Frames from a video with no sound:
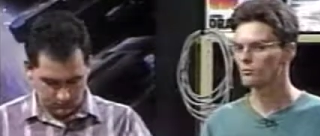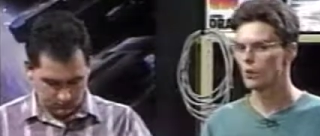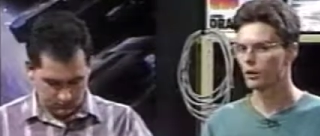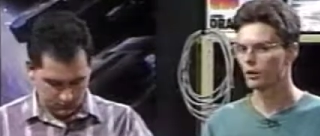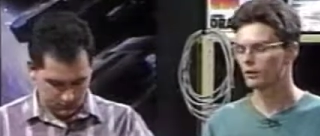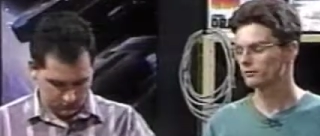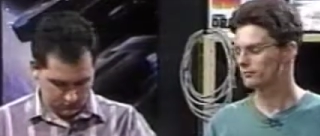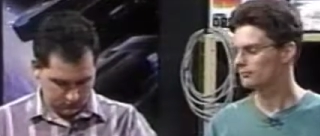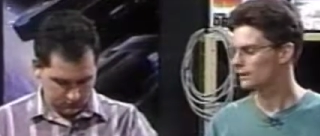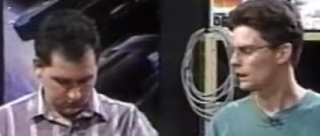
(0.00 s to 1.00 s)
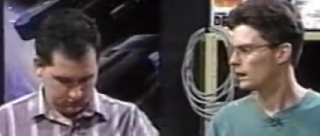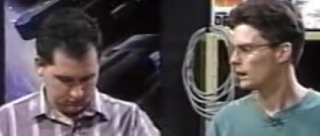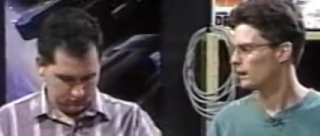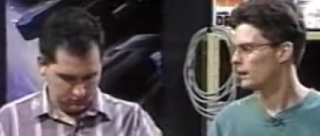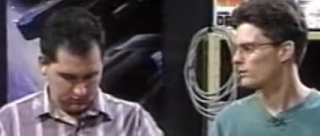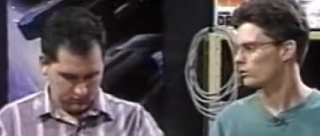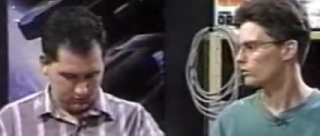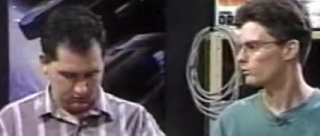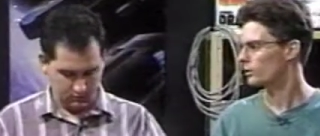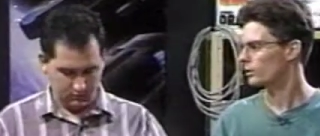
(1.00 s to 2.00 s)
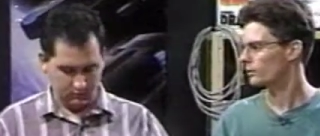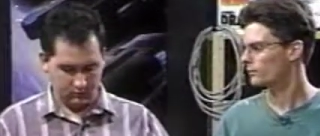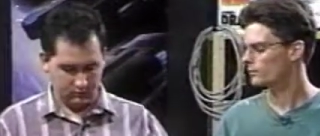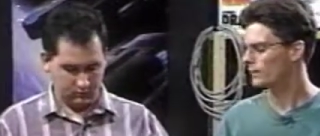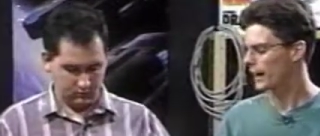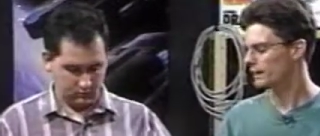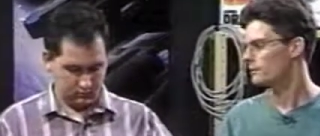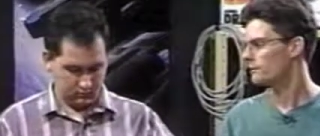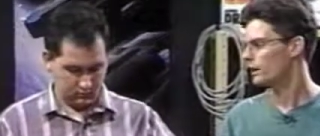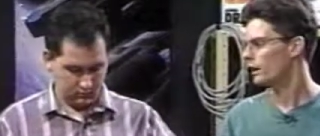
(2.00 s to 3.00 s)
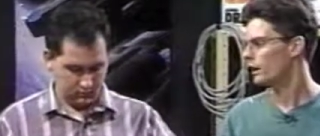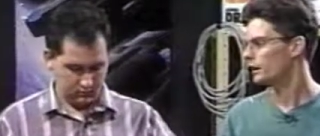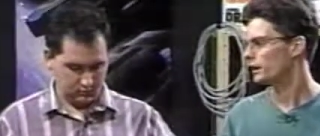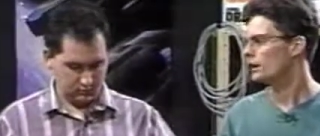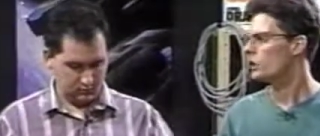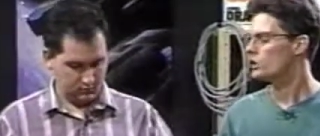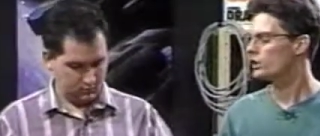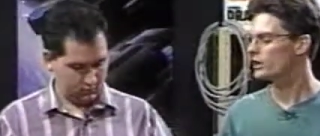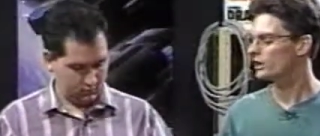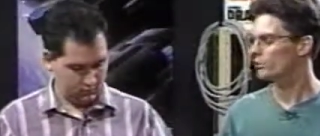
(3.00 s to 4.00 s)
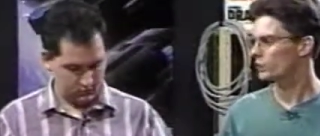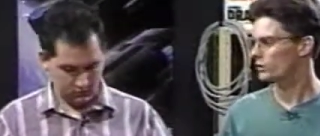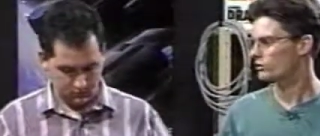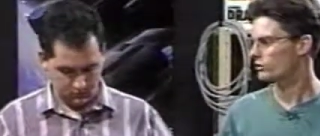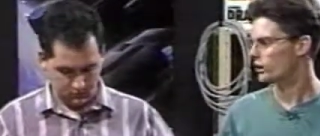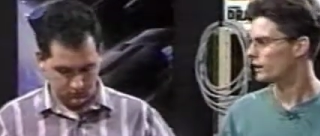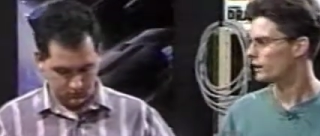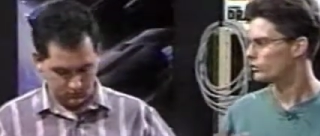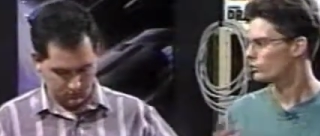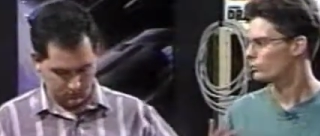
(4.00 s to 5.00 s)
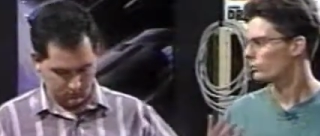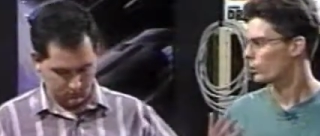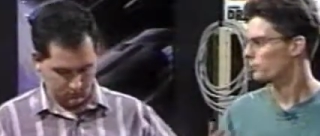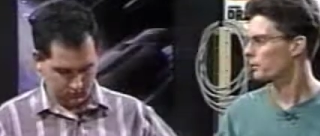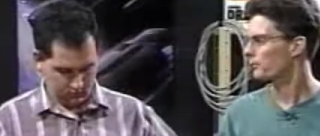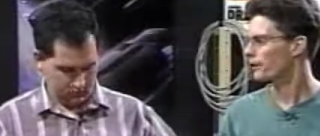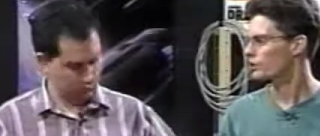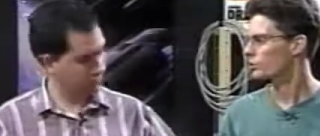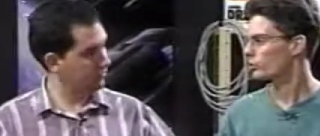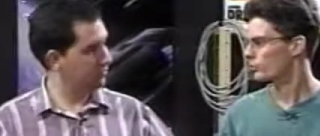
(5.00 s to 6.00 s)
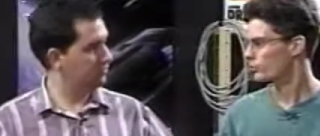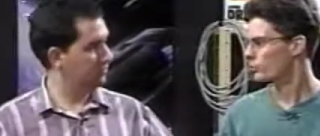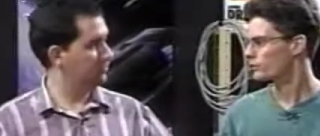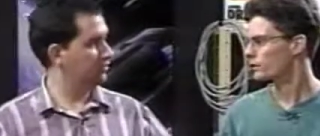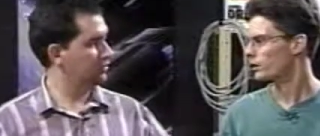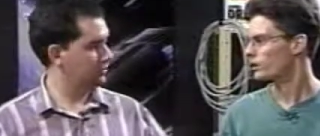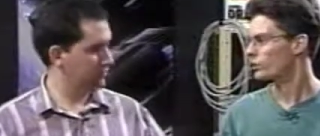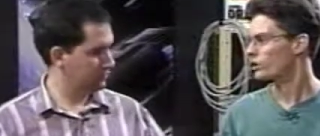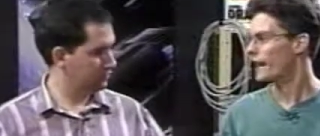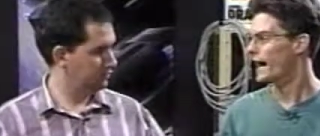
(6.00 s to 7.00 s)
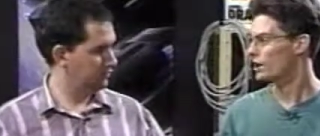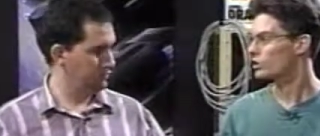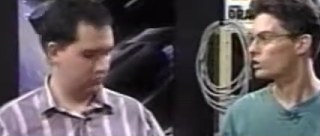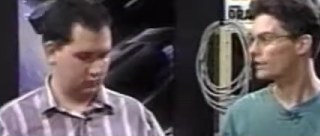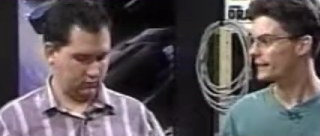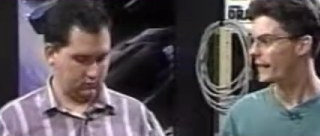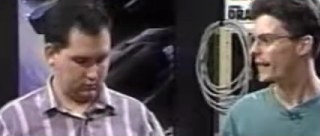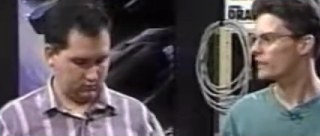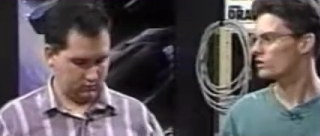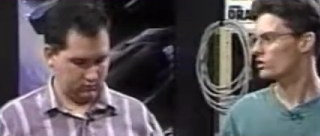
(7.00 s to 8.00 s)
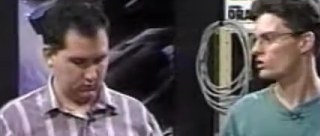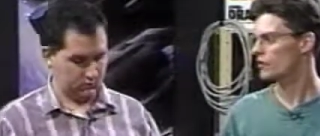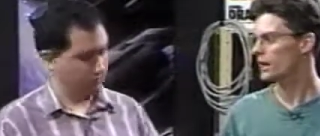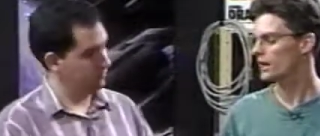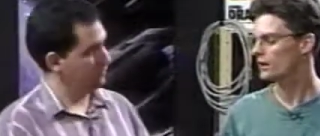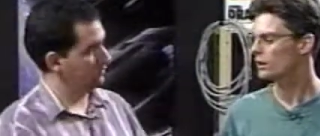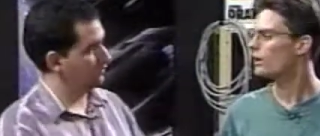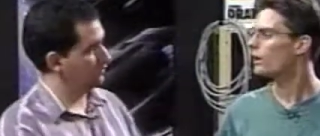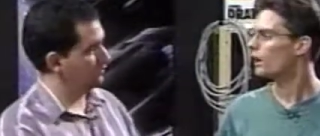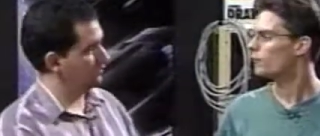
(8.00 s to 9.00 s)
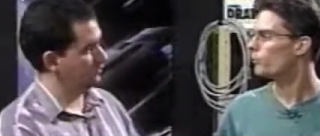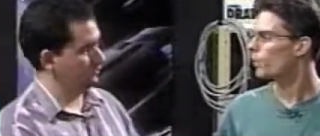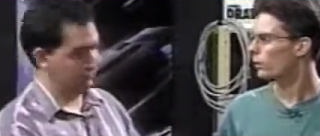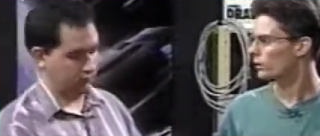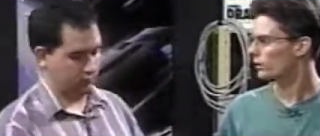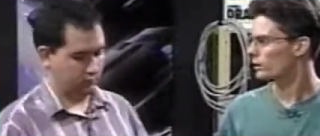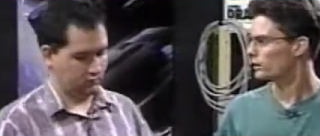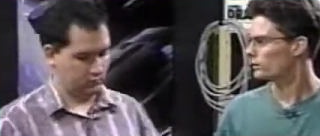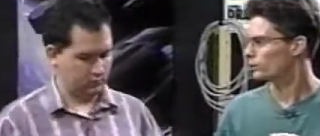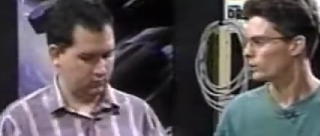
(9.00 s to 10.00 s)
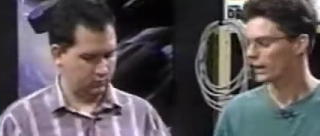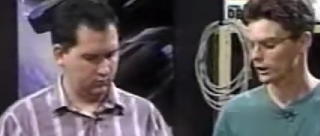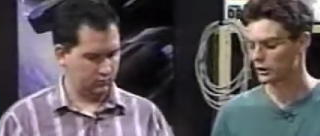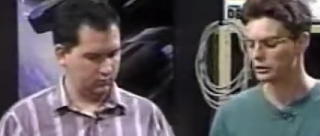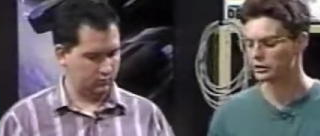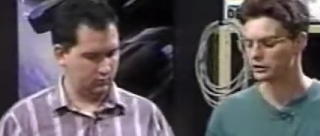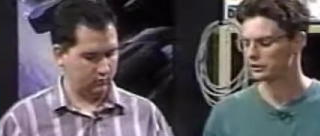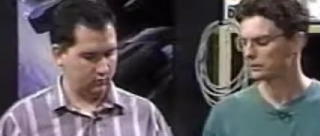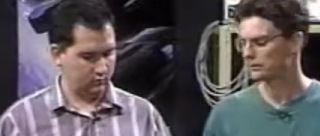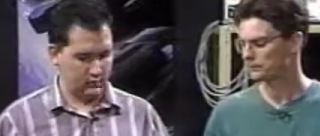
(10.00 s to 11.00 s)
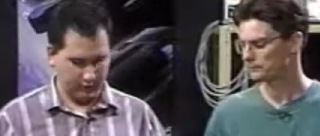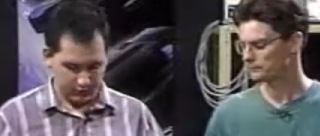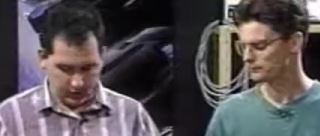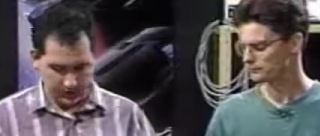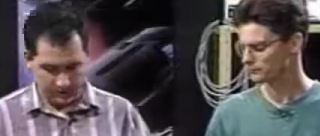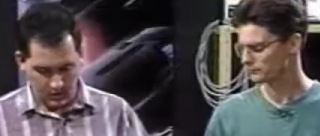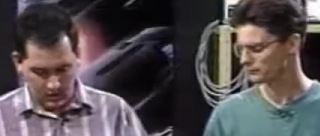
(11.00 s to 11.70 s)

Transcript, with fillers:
Speaker 1: more uh, has a little more backing behind it, you get in what's uh, into more professional surge protectors that actually can sustain a more direct current. That's right.